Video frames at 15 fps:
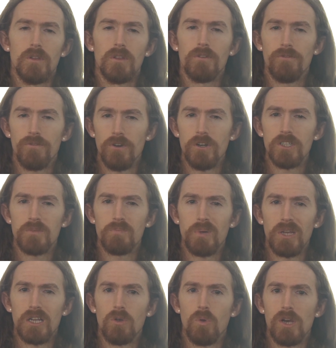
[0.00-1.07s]
The first
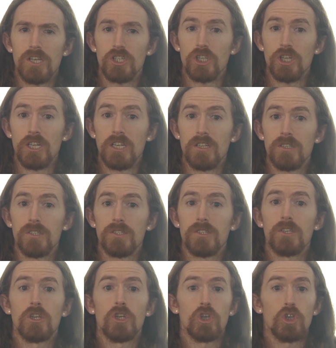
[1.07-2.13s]
big question
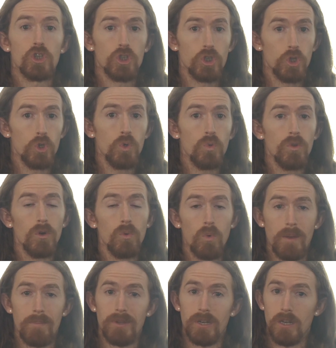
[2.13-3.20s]
is, do the
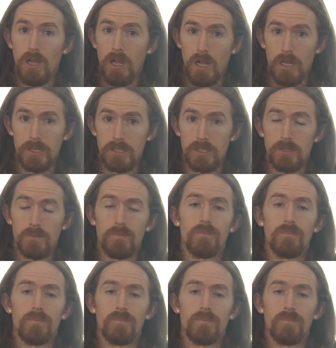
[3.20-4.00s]
women hunt?